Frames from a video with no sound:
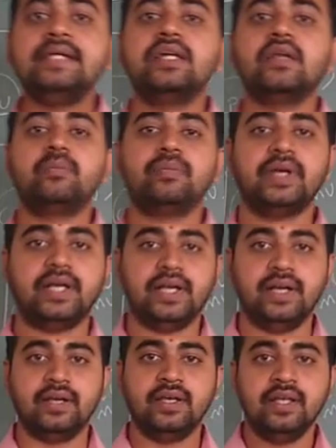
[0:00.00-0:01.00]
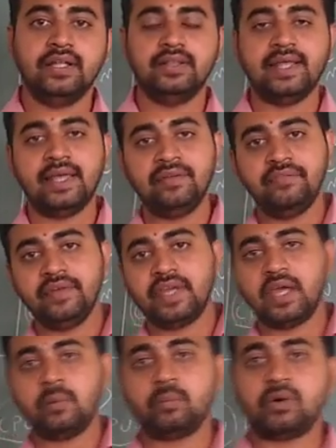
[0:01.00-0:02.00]
interpreted, then we
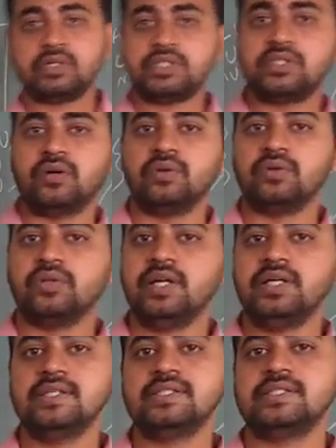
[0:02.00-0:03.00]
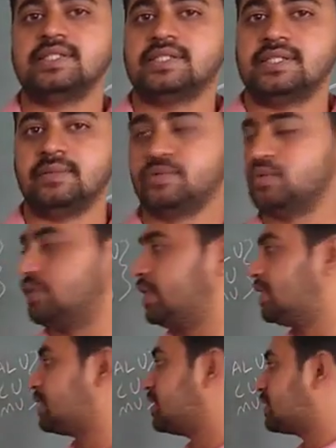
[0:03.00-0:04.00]
can pass it on to the system, so
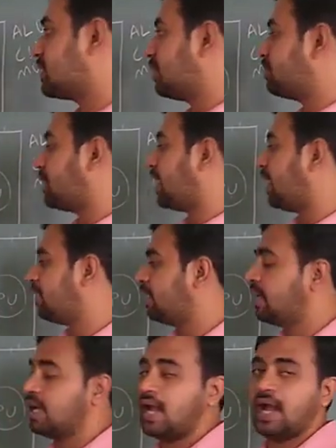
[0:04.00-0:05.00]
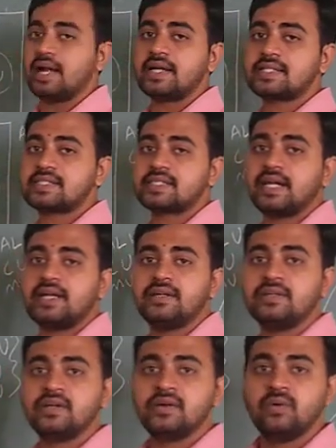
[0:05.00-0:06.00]
that system can
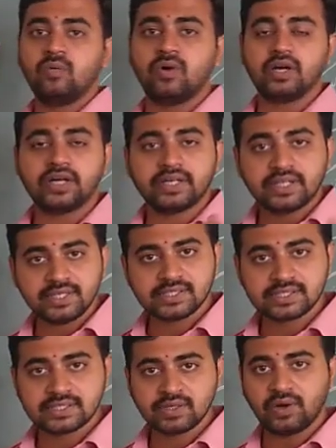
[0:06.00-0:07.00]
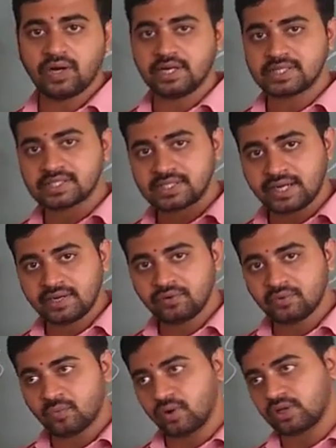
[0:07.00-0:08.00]
understand what it is,
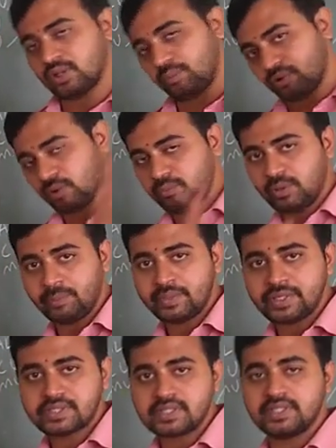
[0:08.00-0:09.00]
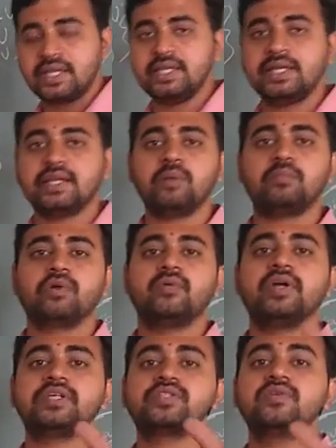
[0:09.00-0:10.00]
understand what the problem is, then it can
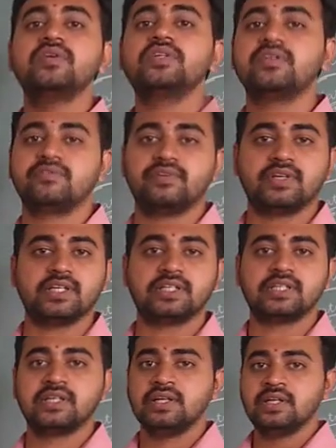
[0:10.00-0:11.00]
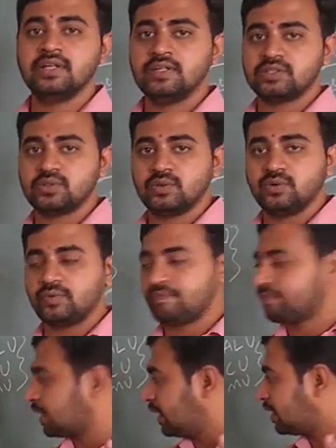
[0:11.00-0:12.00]
provide a solution for that.
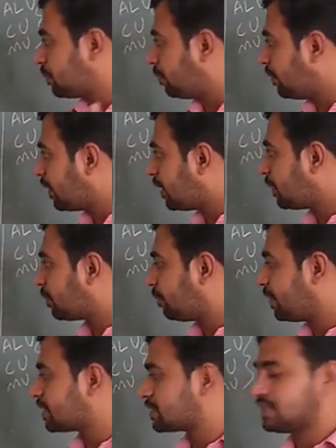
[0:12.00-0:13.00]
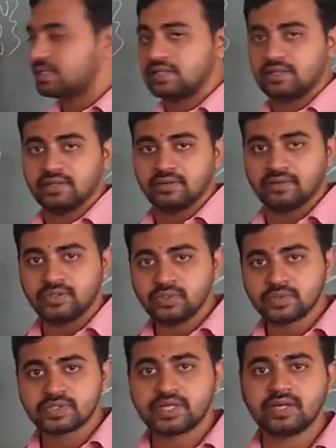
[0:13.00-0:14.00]
So it makes the
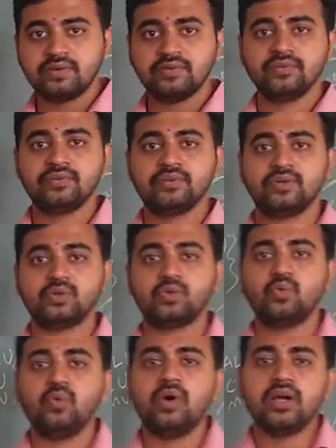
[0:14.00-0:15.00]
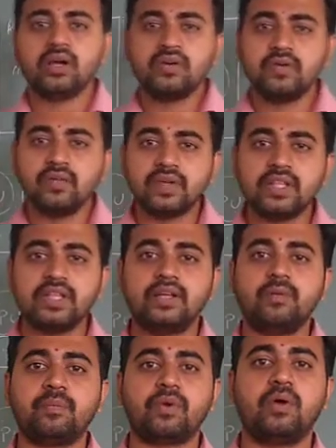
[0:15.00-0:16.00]
user to work with
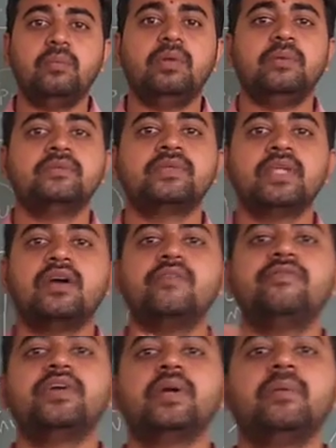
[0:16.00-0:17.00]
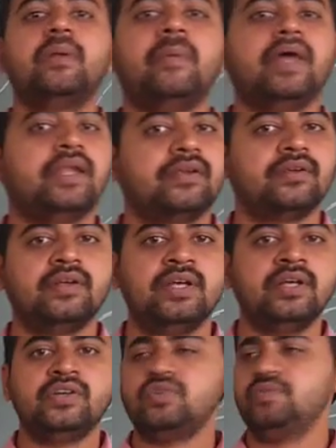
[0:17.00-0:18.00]
the problems in a comfortable manner.
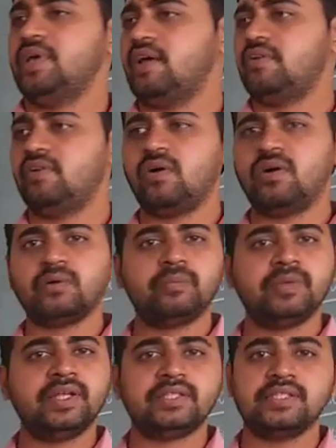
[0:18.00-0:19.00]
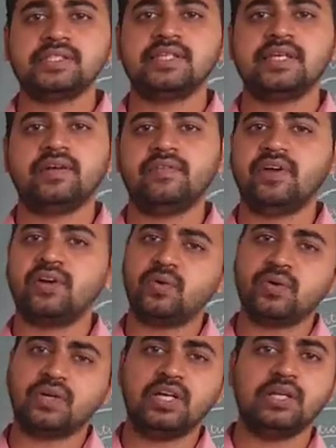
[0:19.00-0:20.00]
So we have many things here. We are
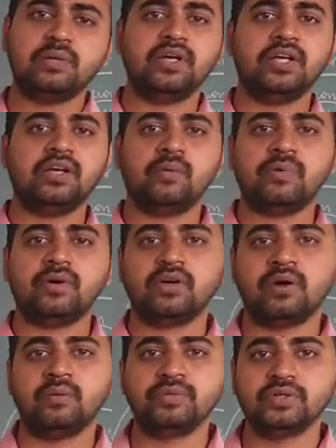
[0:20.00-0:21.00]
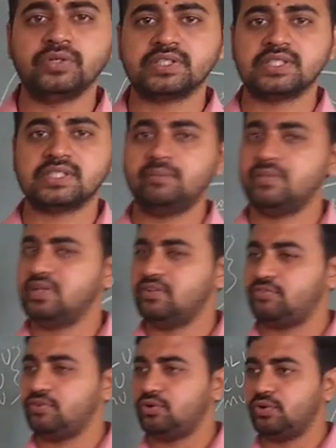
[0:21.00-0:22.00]
totally depending upon a computer system.
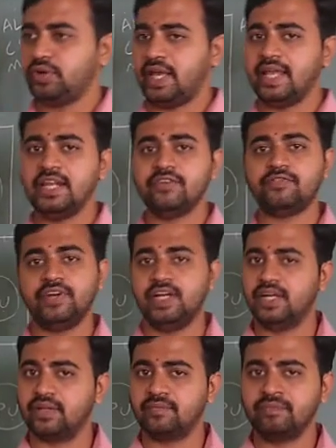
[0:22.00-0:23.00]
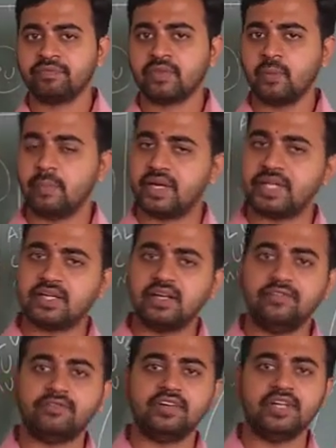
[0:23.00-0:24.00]
If you go to any field,
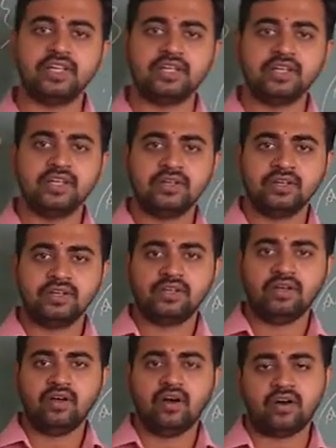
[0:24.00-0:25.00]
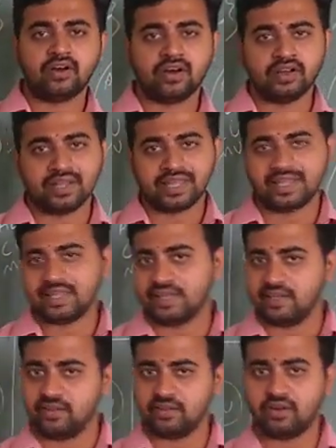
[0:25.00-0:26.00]
medical field or
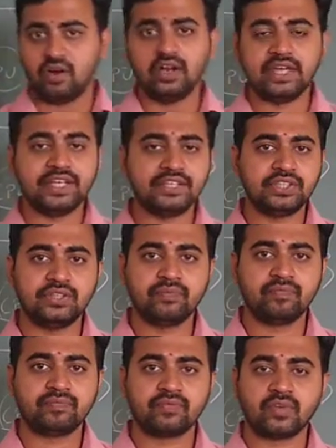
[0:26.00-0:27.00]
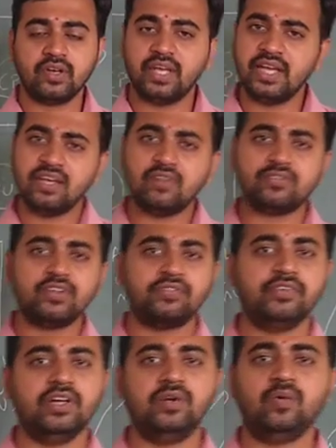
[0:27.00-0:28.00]
any college, any of
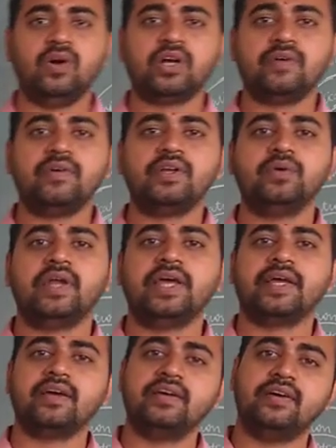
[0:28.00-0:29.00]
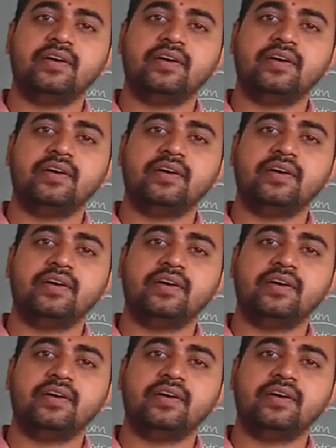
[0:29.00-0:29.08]
the field, whatever you like,